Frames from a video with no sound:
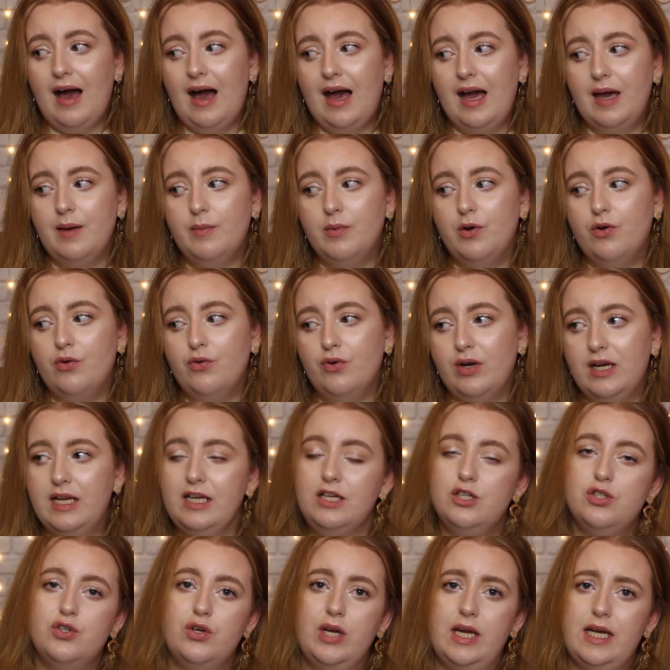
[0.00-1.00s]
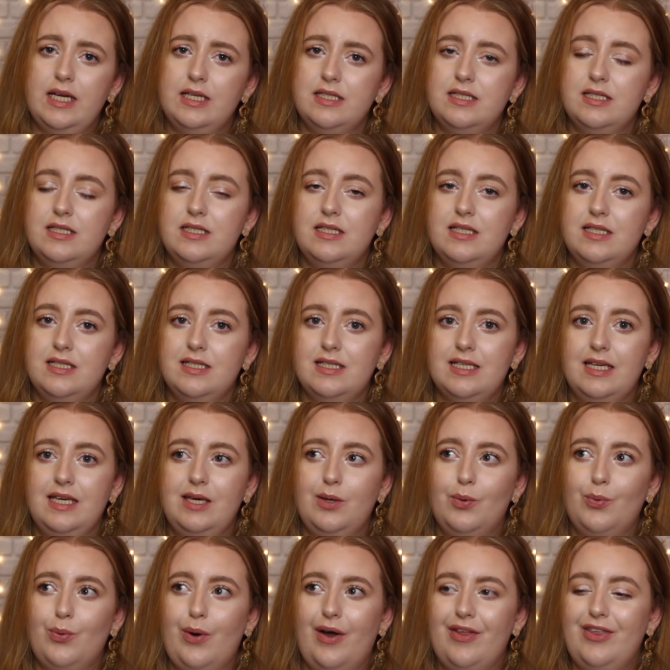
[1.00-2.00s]
I'm really intrigued to
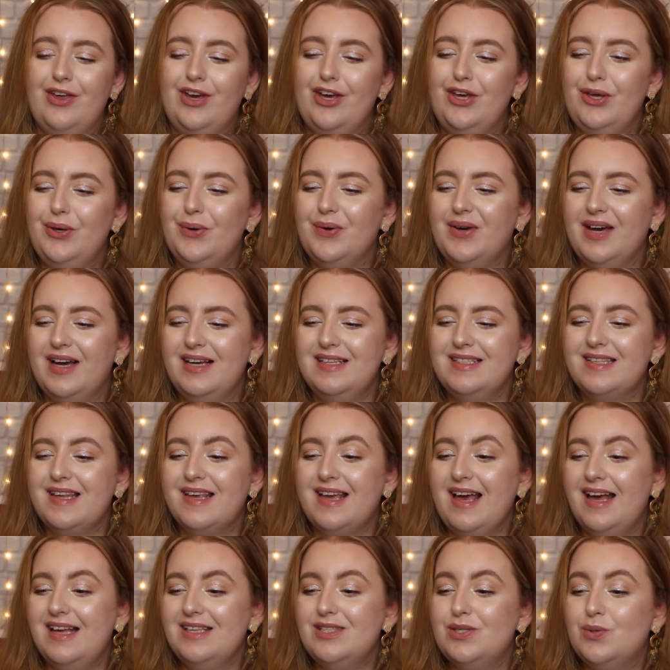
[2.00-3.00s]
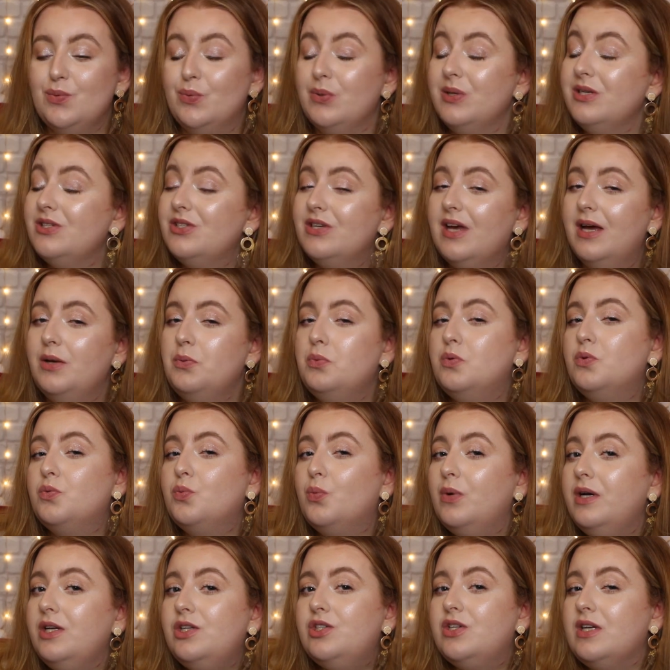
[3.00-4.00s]
see whether you guys guessed which side was
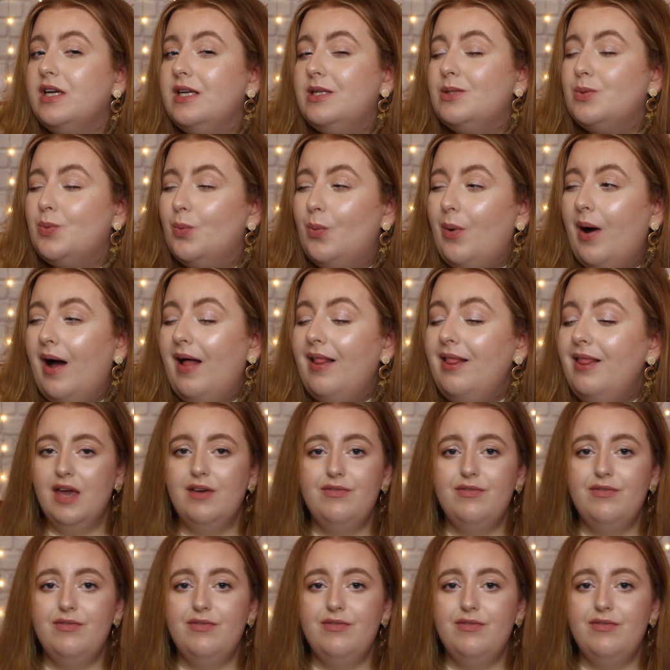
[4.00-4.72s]
which as well.